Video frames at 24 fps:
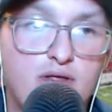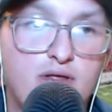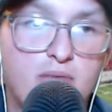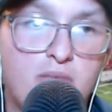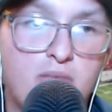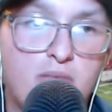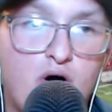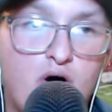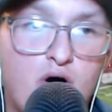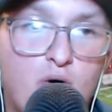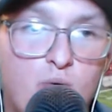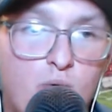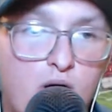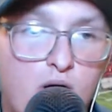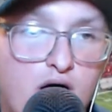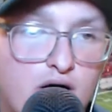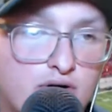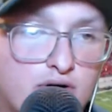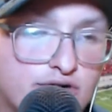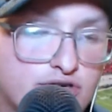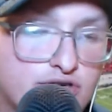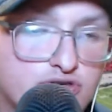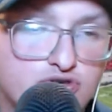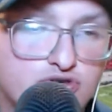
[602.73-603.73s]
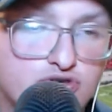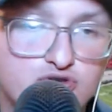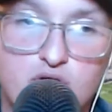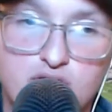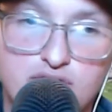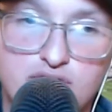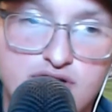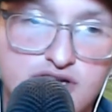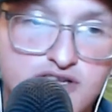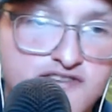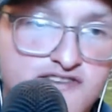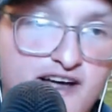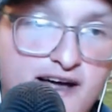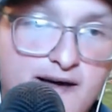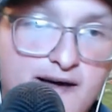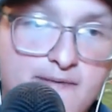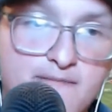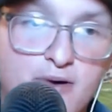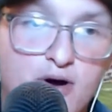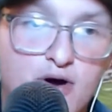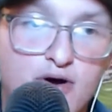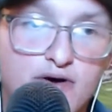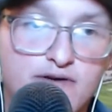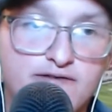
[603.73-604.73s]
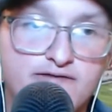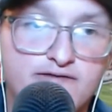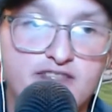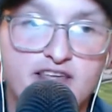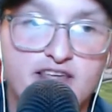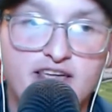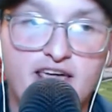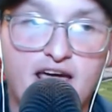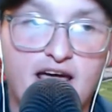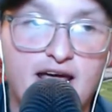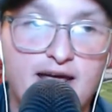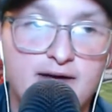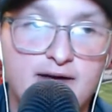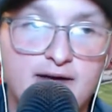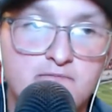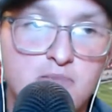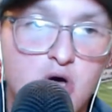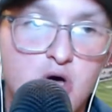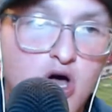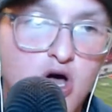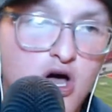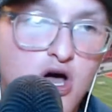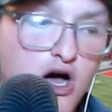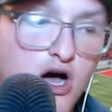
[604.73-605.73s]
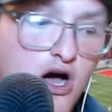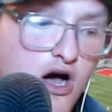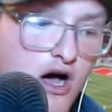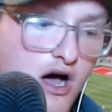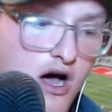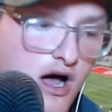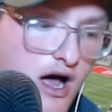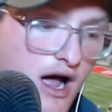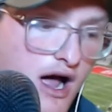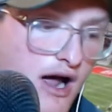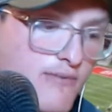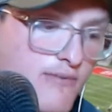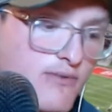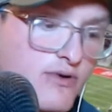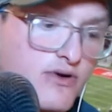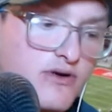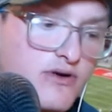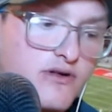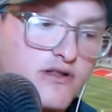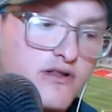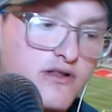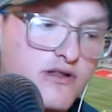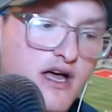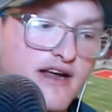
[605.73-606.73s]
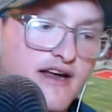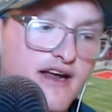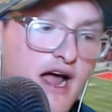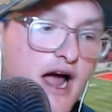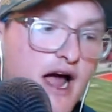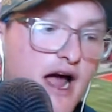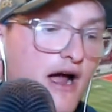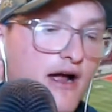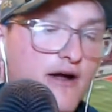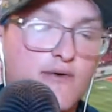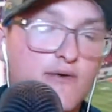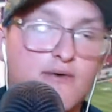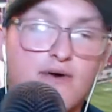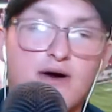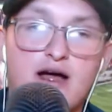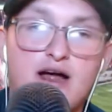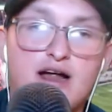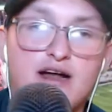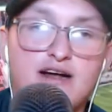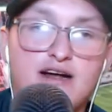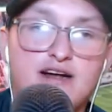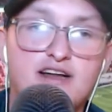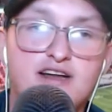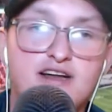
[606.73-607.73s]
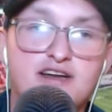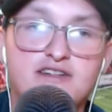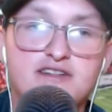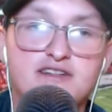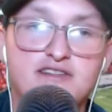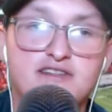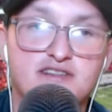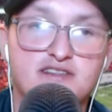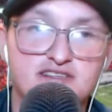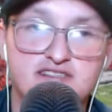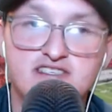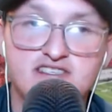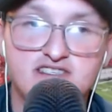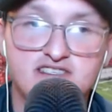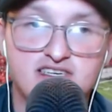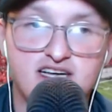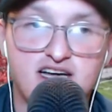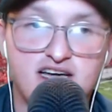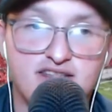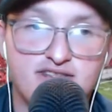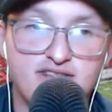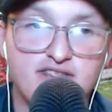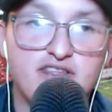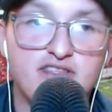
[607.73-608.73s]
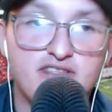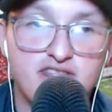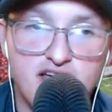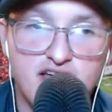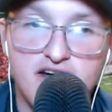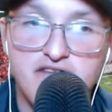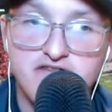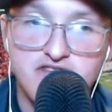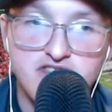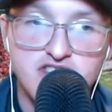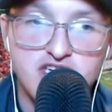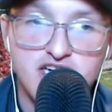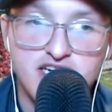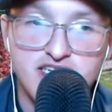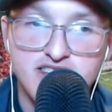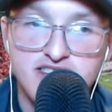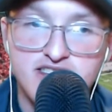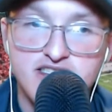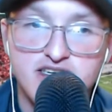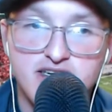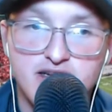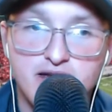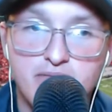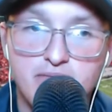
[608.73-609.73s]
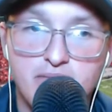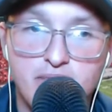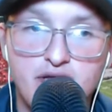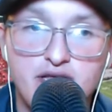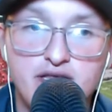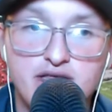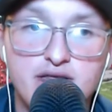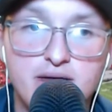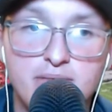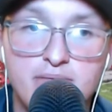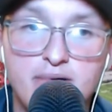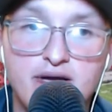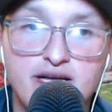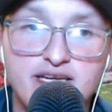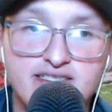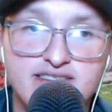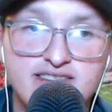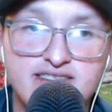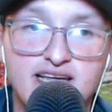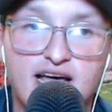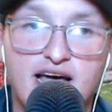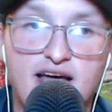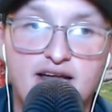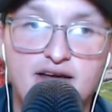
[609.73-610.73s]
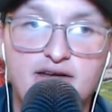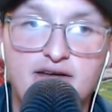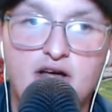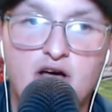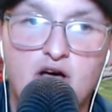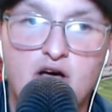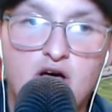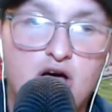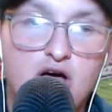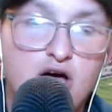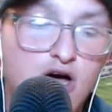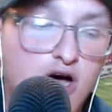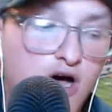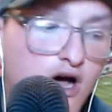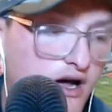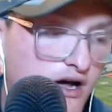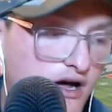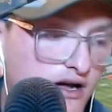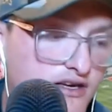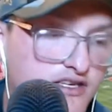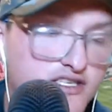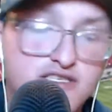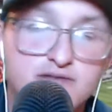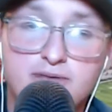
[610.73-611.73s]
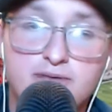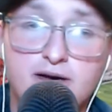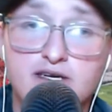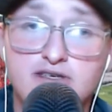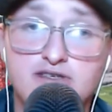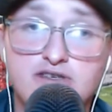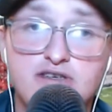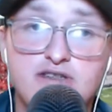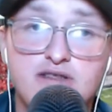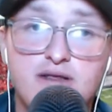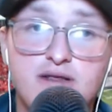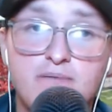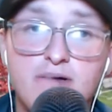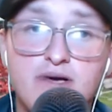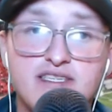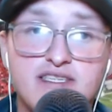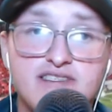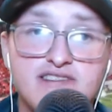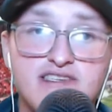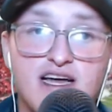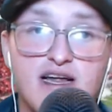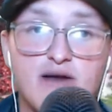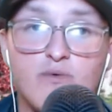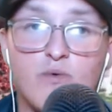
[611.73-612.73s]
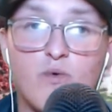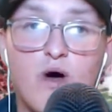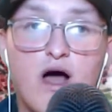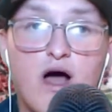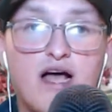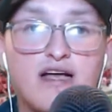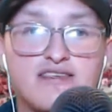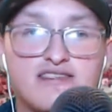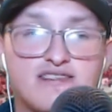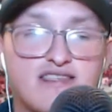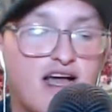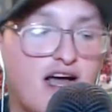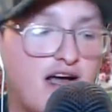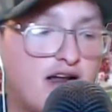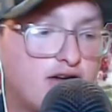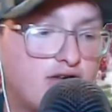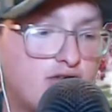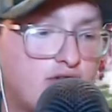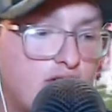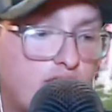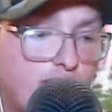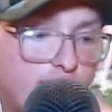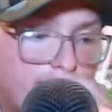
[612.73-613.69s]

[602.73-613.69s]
ball well, control the tempo of the game. I really like Iowa heading into this season. I think they have a chance to compete in the Big Ten, especially in the Big Ten West. I don't know